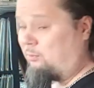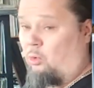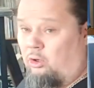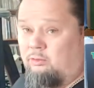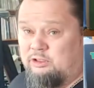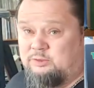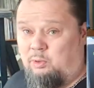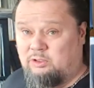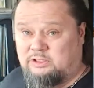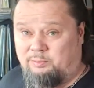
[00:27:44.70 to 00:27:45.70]
Morgan was
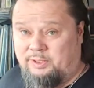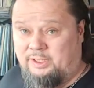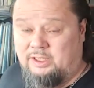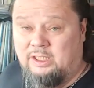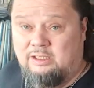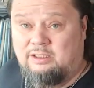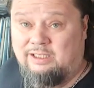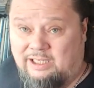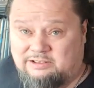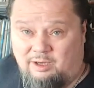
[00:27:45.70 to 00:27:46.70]
supposed to be the
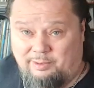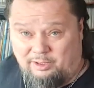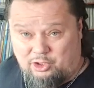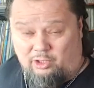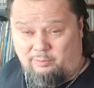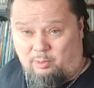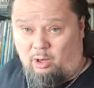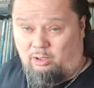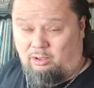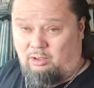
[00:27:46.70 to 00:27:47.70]
next coming of Charlie
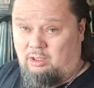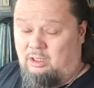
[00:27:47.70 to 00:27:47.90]
Parker,